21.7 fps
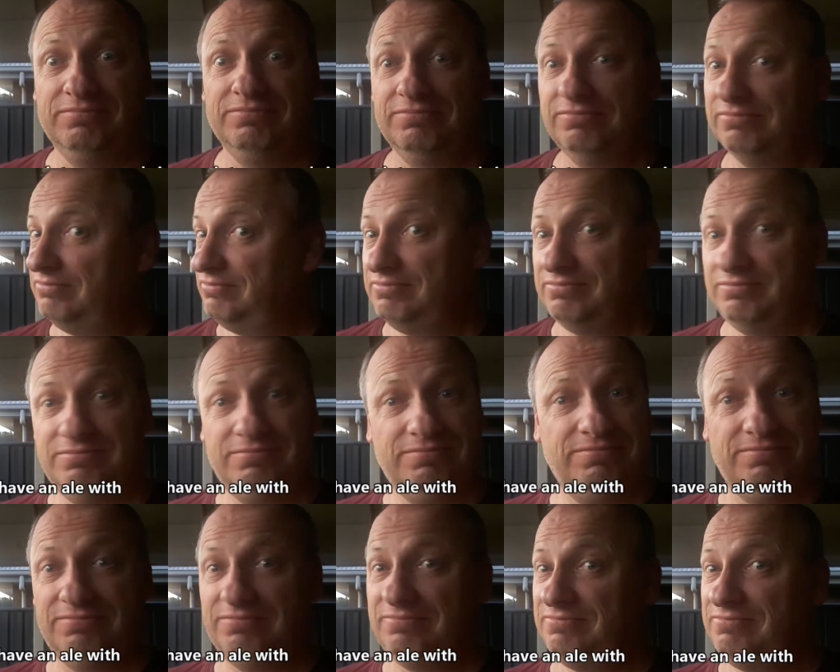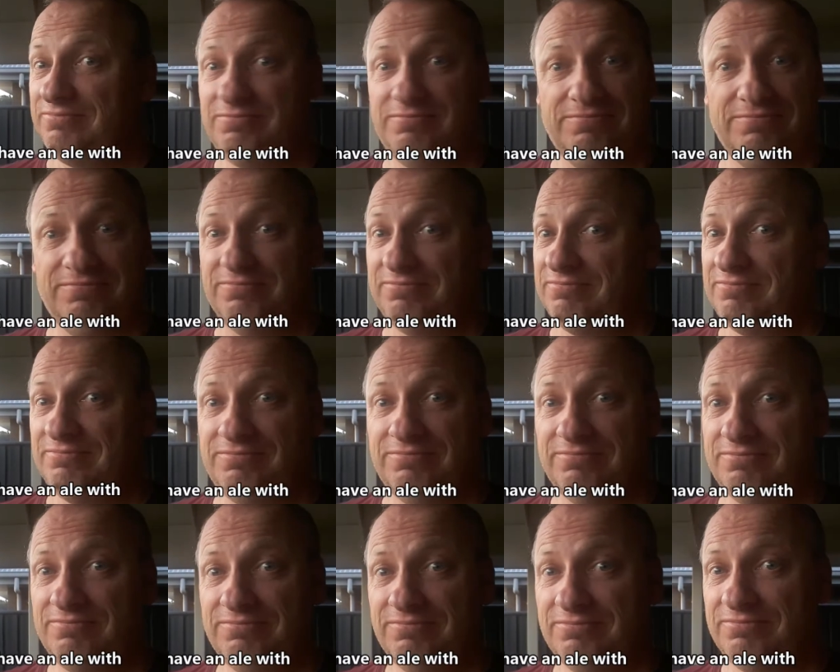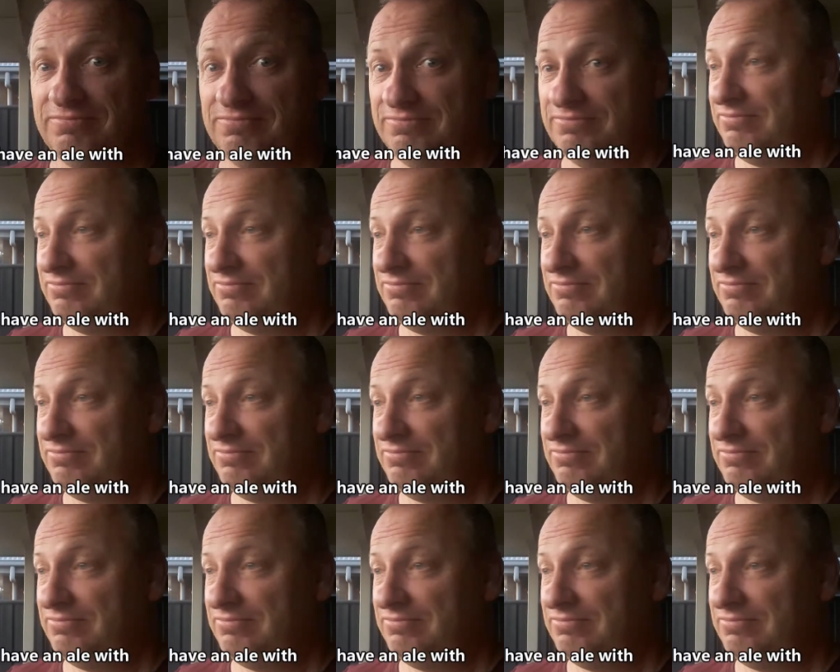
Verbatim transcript: he had to get back home to Sunderland.